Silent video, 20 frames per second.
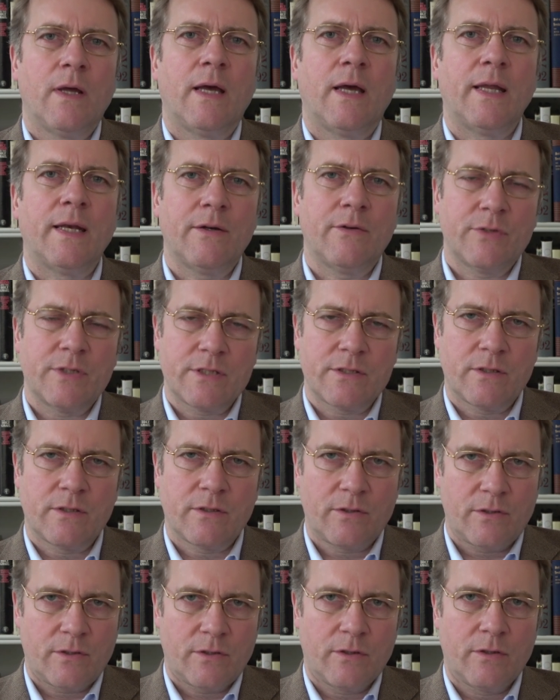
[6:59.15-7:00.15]
and
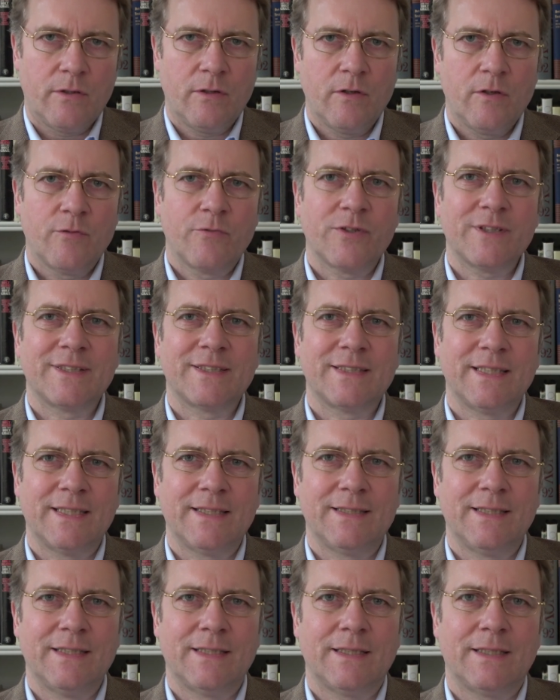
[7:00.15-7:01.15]
arrested her for
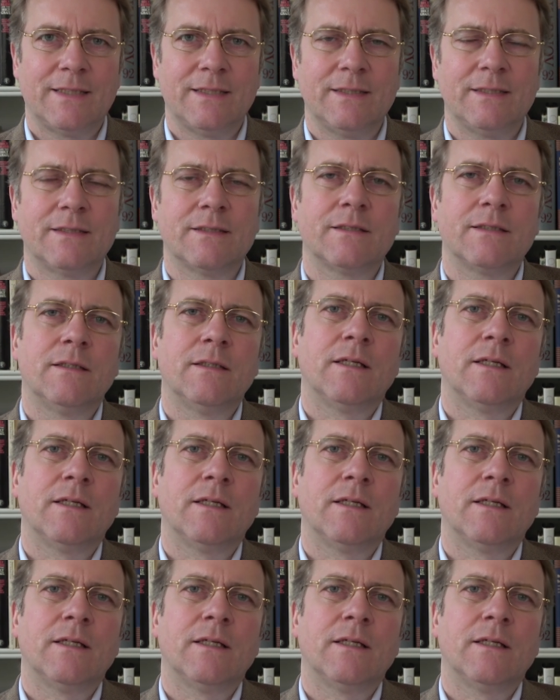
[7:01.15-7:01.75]
60 days,